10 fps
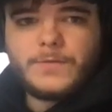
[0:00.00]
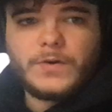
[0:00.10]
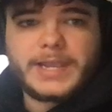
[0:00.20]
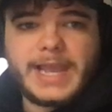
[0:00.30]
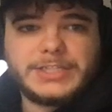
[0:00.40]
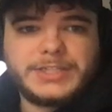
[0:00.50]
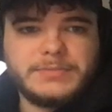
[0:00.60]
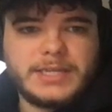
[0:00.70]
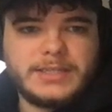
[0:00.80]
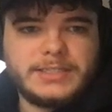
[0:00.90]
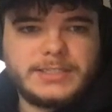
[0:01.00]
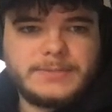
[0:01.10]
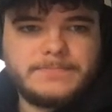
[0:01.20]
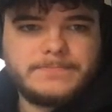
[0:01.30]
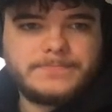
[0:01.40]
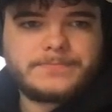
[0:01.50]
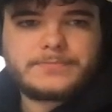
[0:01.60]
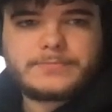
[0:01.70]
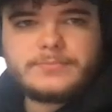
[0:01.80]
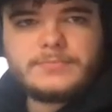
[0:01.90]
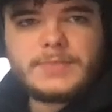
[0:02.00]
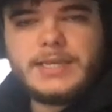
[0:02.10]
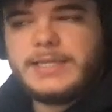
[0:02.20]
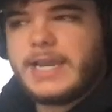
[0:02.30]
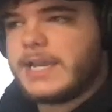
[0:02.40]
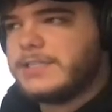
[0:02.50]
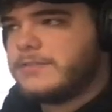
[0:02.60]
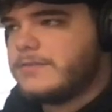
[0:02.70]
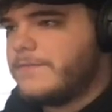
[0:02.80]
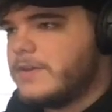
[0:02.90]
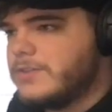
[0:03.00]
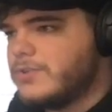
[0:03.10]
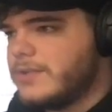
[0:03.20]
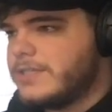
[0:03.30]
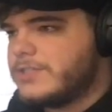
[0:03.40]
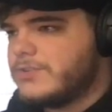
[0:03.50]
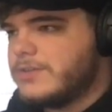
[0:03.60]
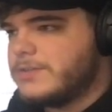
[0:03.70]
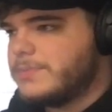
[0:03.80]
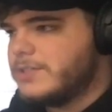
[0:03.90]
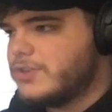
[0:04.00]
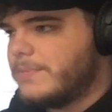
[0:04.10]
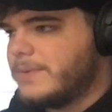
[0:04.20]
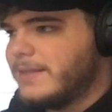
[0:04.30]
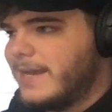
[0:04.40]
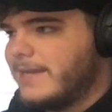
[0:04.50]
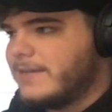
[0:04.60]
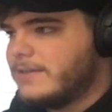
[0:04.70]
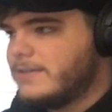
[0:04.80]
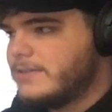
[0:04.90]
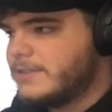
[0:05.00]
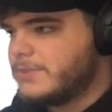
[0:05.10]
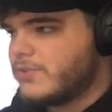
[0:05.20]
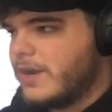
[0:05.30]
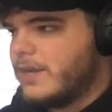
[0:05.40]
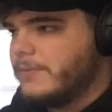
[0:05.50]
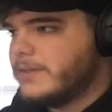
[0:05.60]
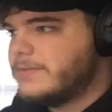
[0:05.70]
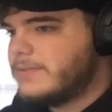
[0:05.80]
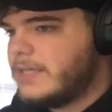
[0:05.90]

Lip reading: For cash games, at least. Yeah, guys, if you enjoy these streams, please drop a like, subscribe.